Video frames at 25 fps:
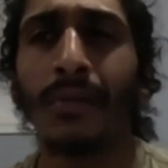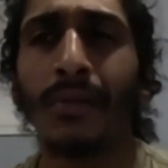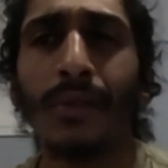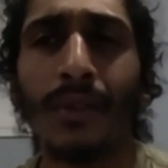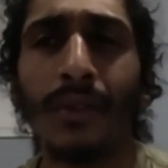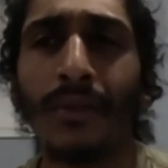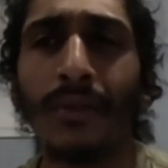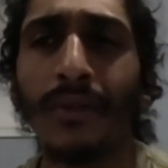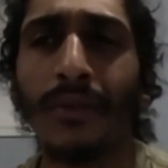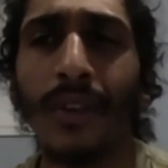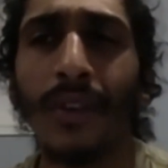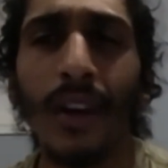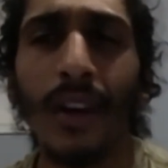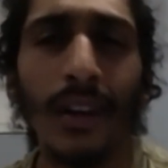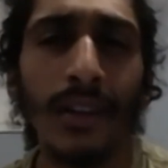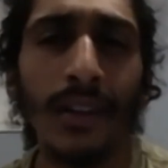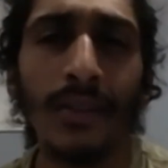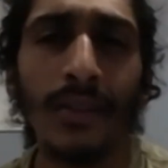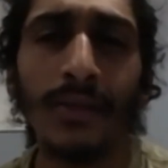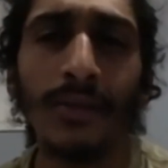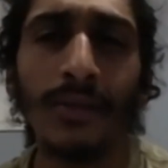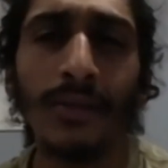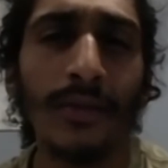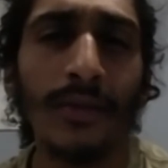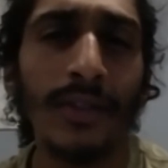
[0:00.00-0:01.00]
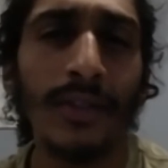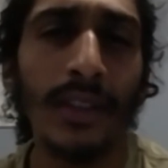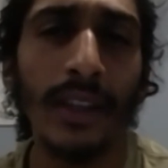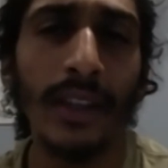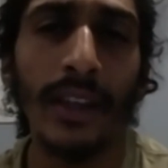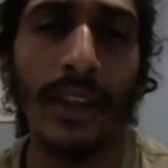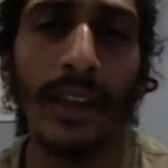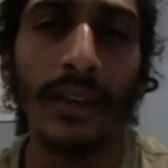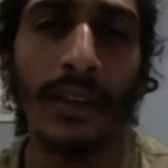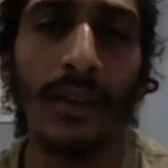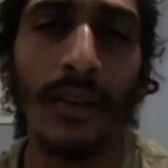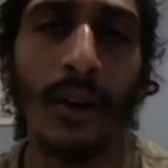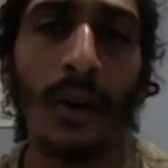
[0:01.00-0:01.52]
the fuck is
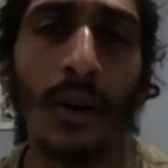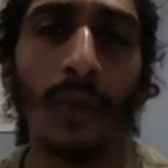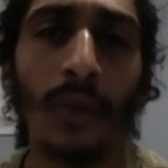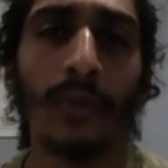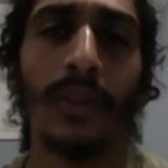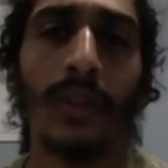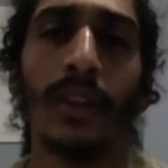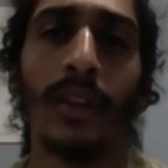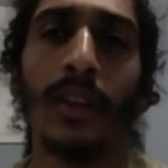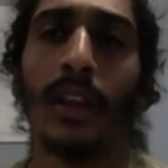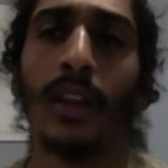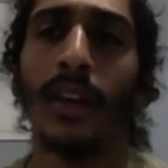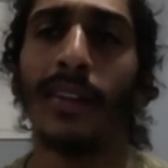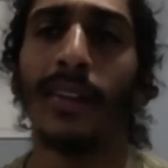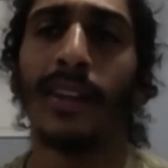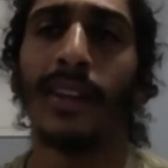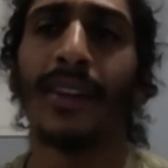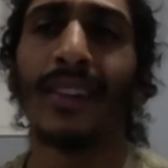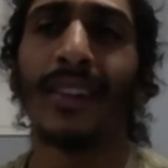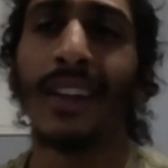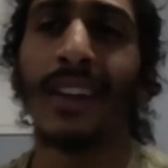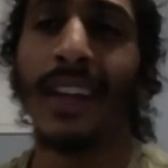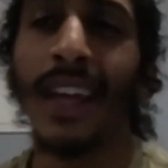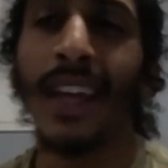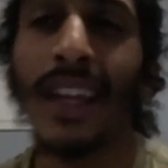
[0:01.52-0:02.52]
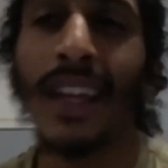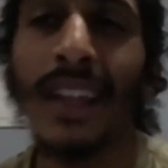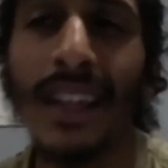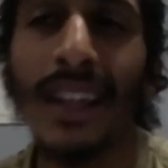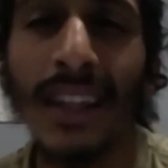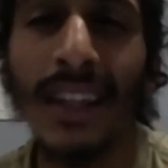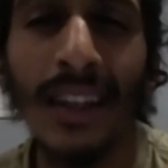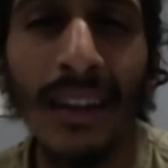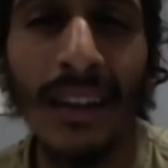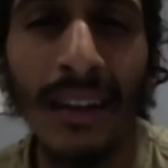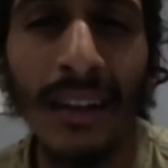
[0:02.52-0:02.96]
UFC? Oh, they're mm. kicking,